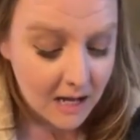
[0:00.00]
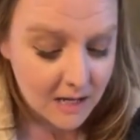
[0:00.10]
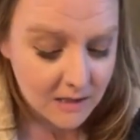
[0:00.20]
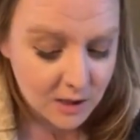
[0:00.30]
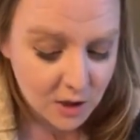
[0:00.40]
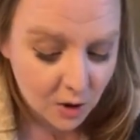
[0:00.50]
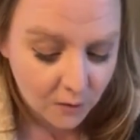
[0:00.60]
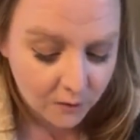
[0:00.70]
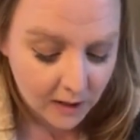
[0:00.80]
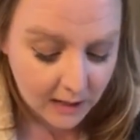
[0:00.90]
It is
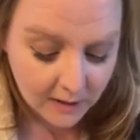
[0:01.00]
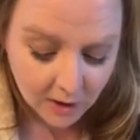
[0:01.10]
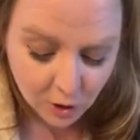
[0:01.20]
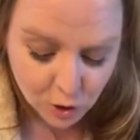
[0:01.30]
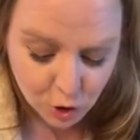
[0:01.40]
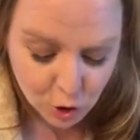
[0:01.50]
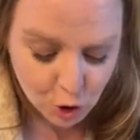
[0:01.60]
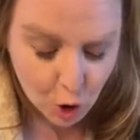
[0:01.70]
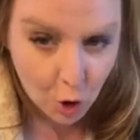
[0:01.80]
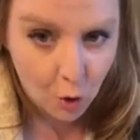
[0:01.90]
so fun. And there are
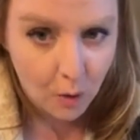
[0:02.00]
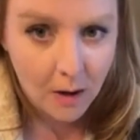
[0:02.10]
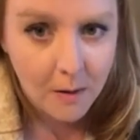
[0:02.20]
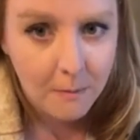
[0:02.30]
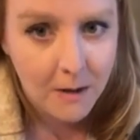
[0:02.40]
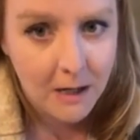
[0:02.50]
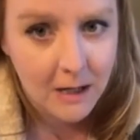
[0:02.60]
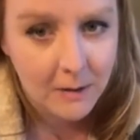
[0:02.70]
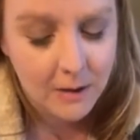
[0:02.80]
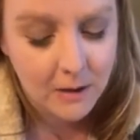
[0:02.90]
so many.